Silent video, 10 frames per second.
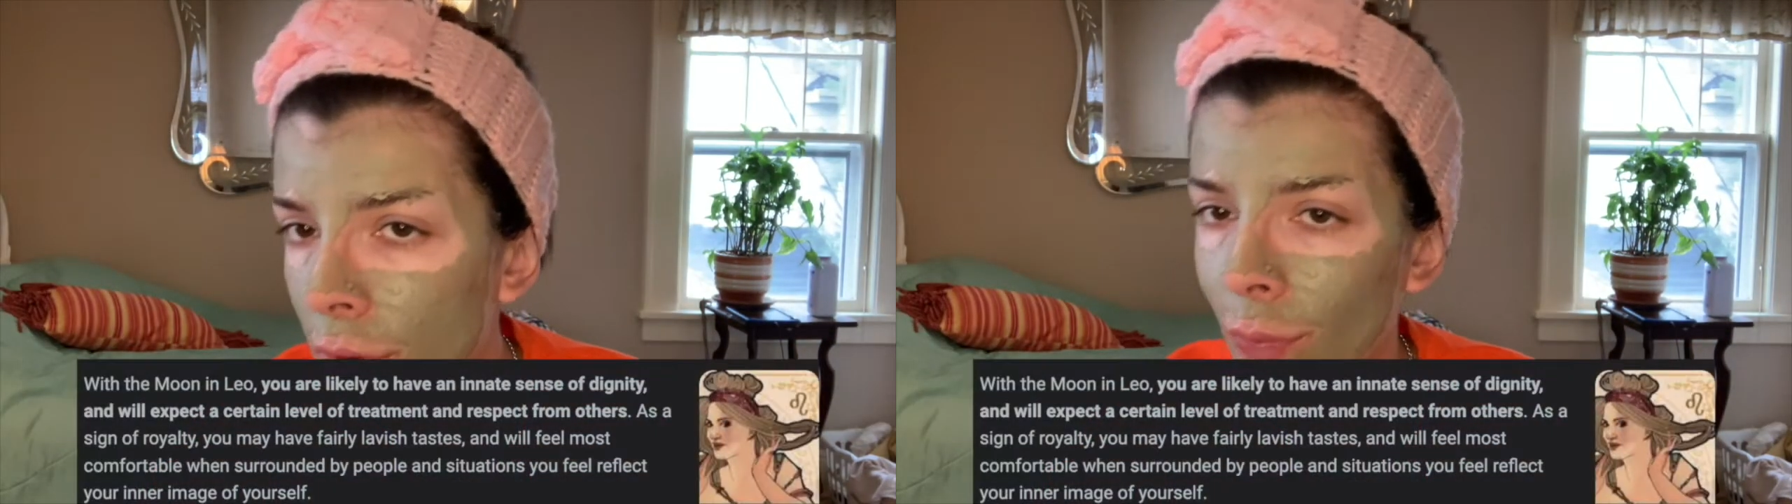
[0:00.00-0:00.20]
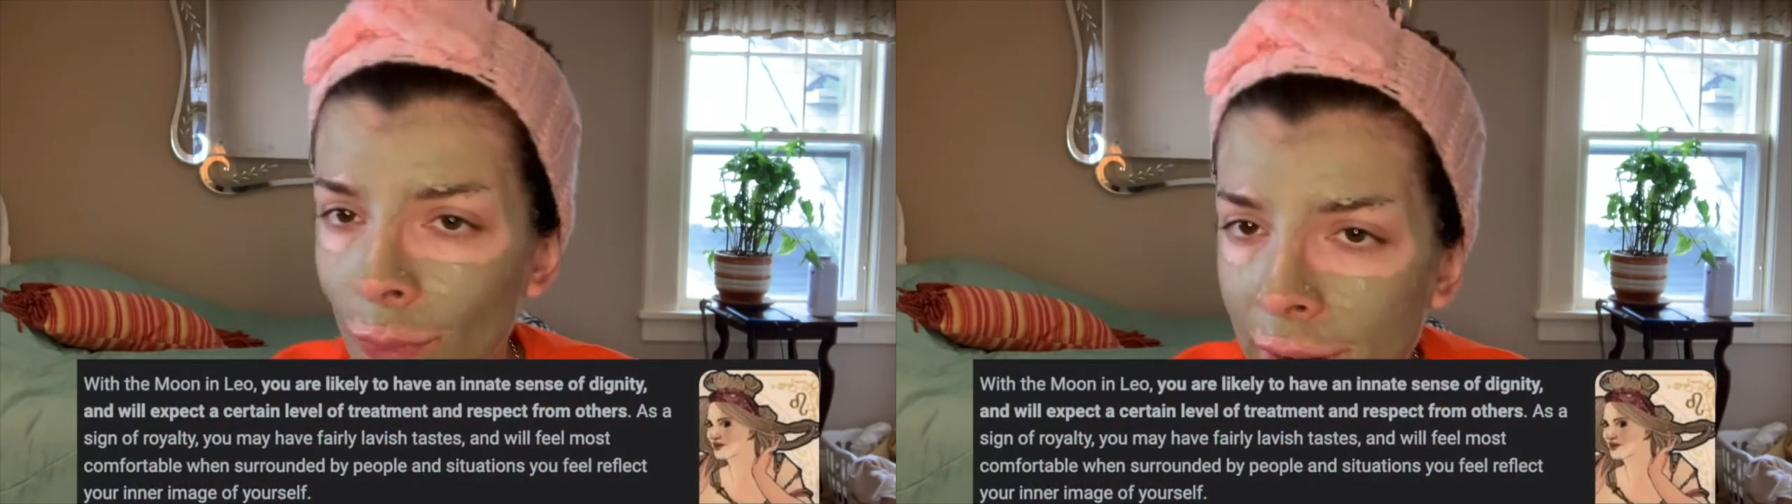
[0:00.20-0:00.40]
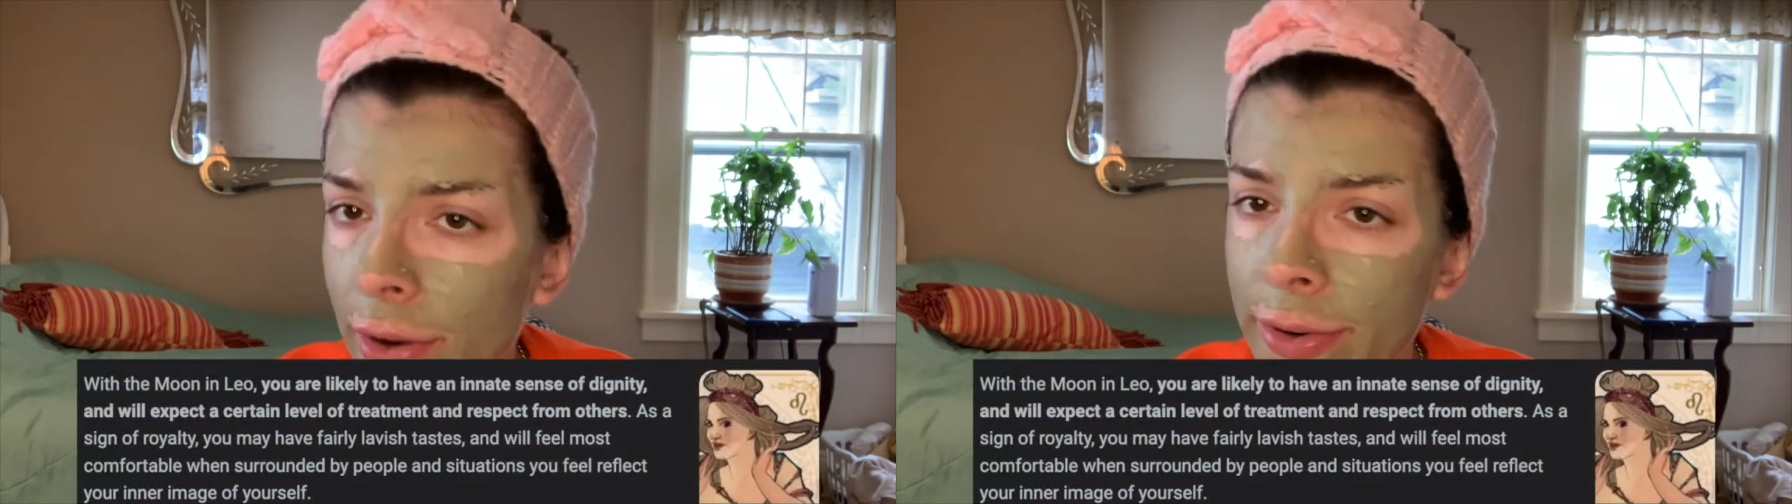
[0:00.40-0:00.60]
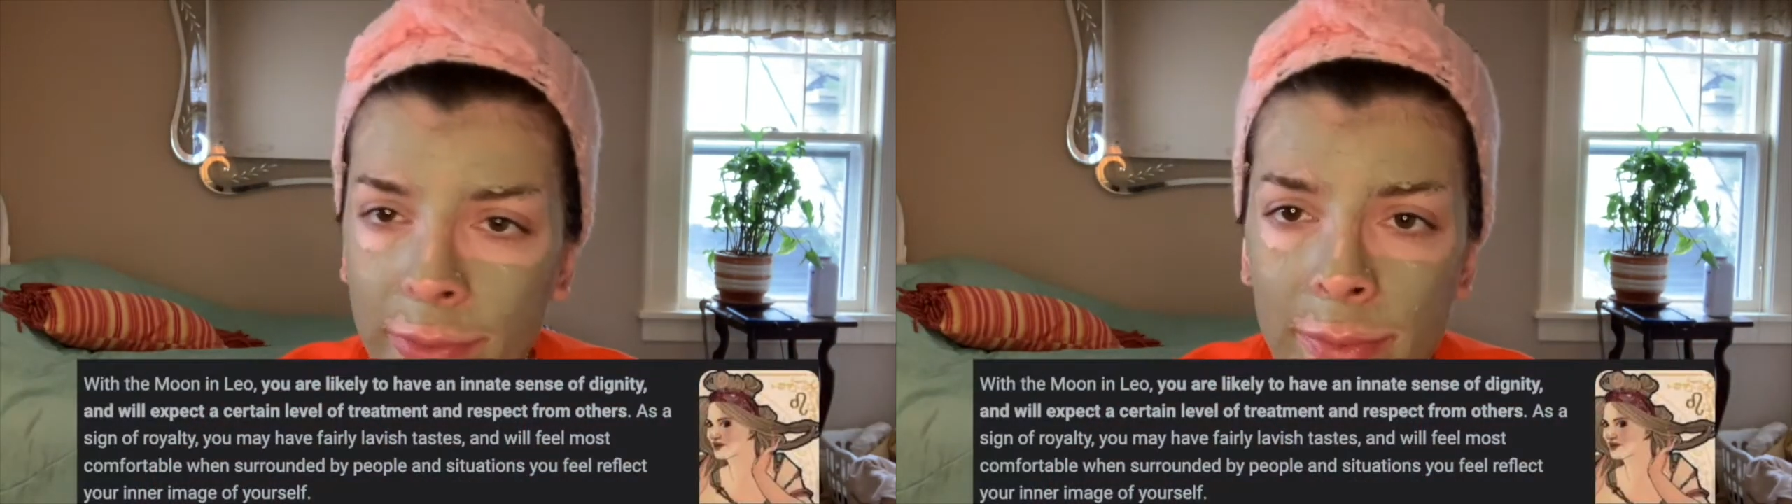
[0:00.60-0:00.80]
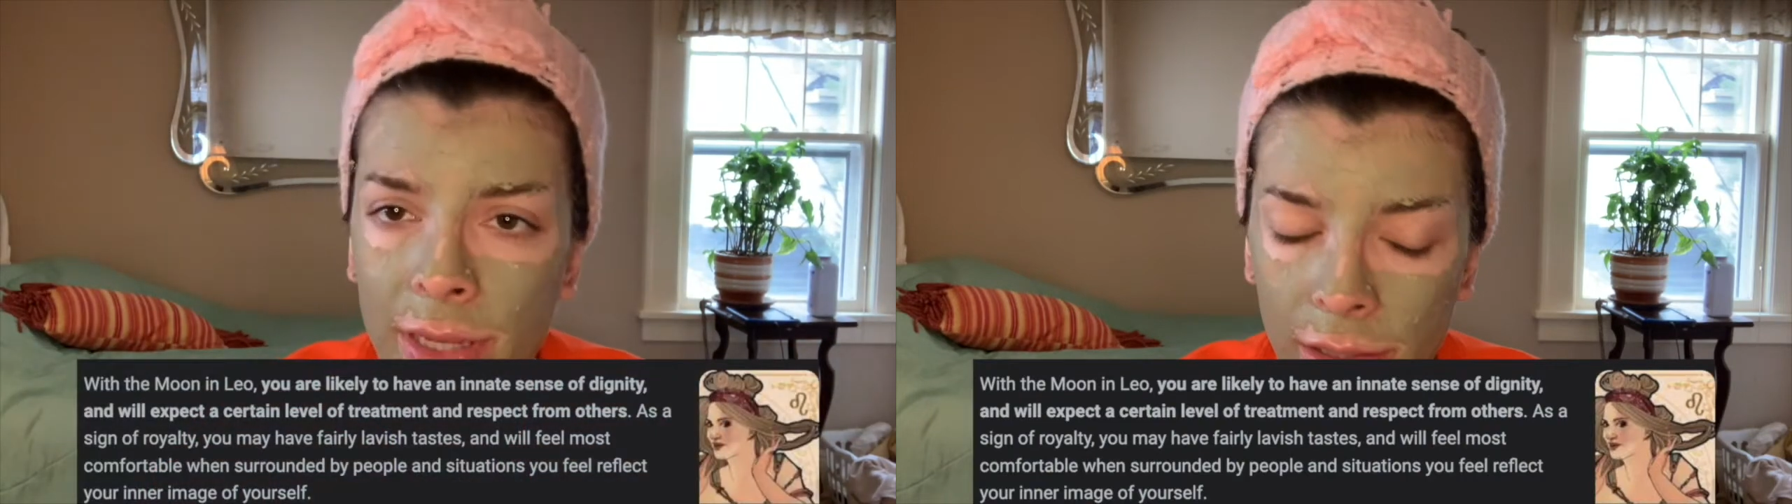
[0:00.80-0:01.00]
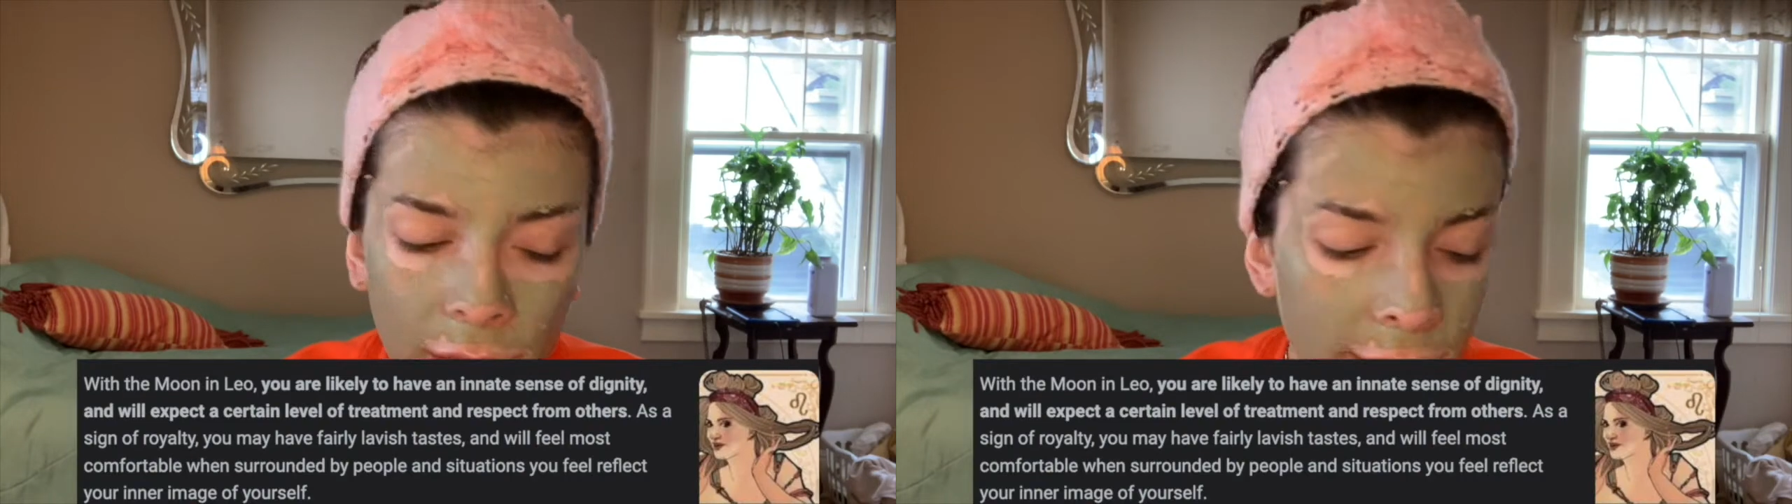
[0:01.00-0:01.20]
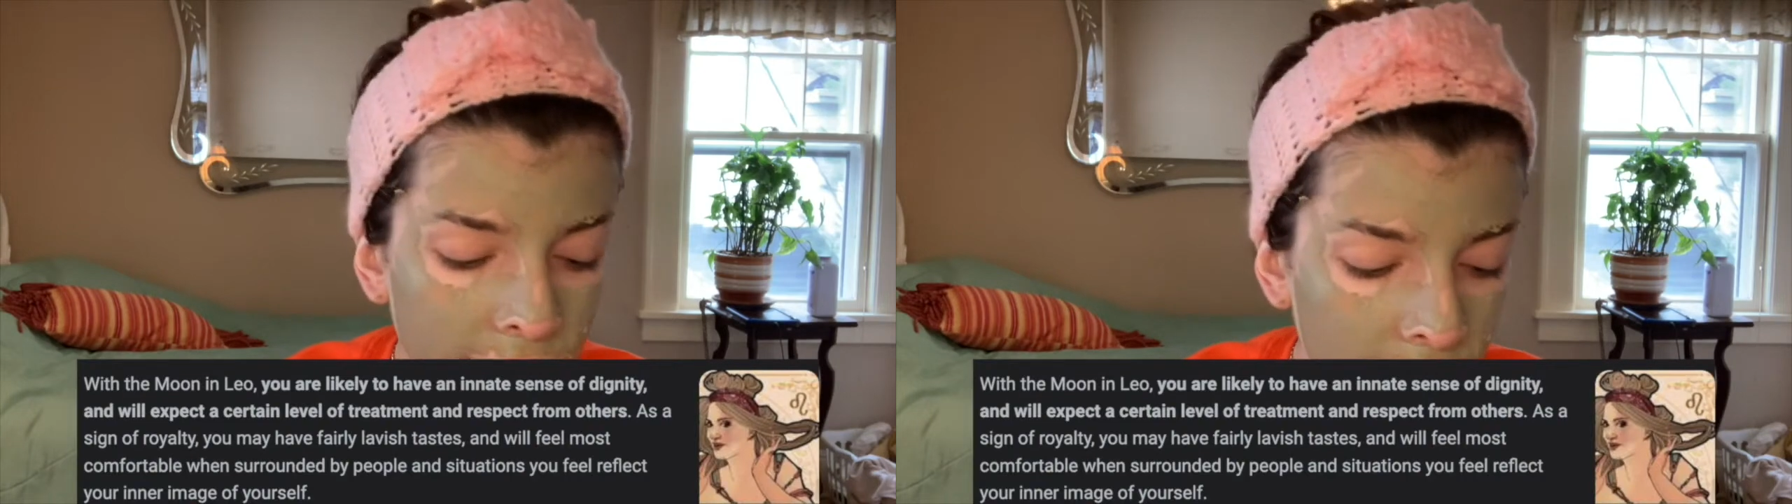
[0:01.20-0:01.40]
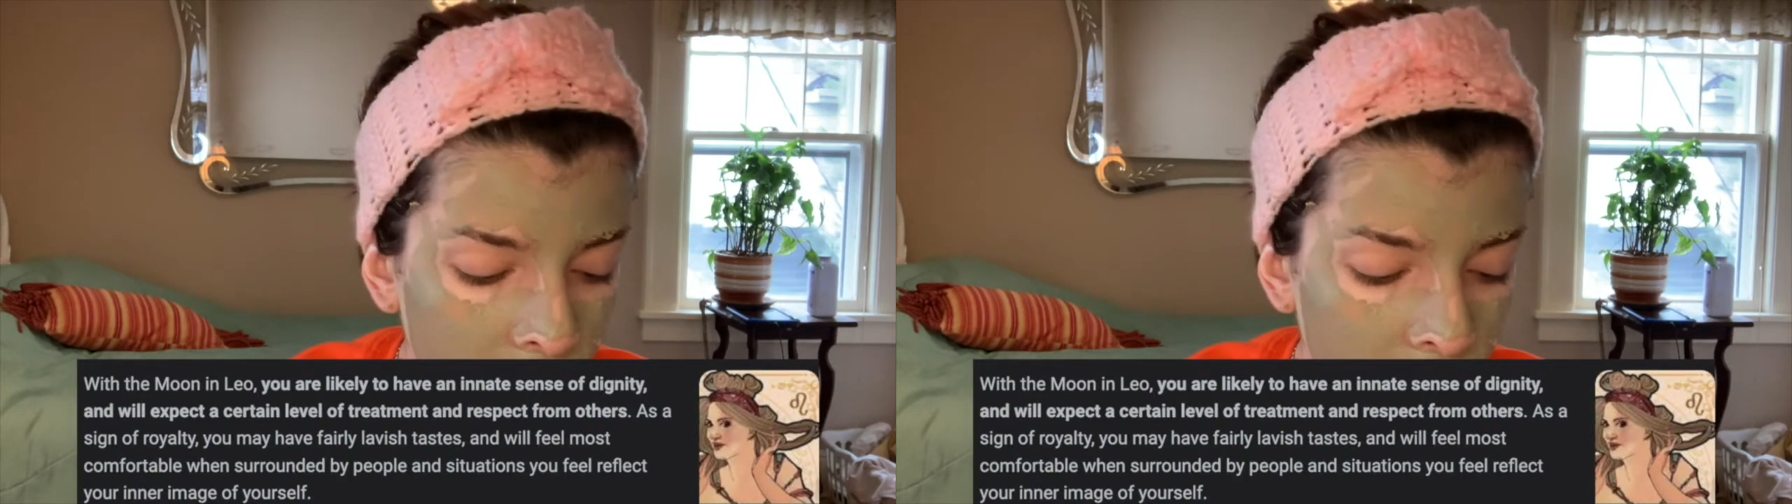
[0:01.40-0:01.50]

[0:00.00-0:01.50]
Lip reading: where it would be like